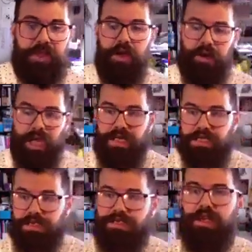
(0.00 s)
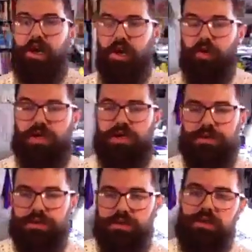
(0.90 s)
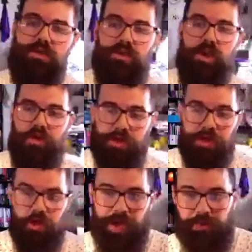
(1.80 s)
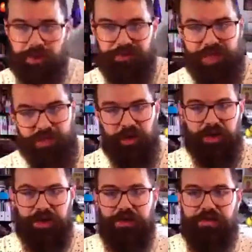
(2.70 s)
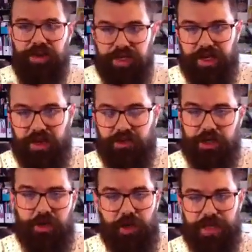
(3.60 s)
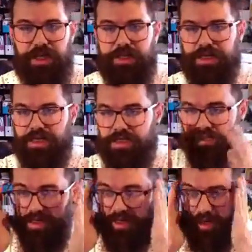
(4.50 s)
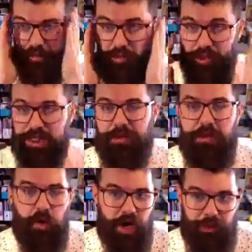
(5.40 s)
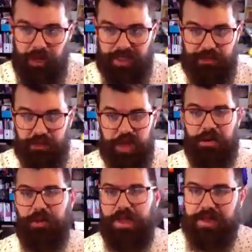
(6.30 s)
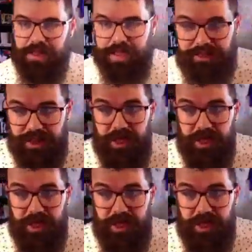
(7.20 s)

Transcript: Okay, so we're going to go ahead with the Facebook video. We're going to go ahead like this. There are going to be more art parties. We'll talk about that at the end.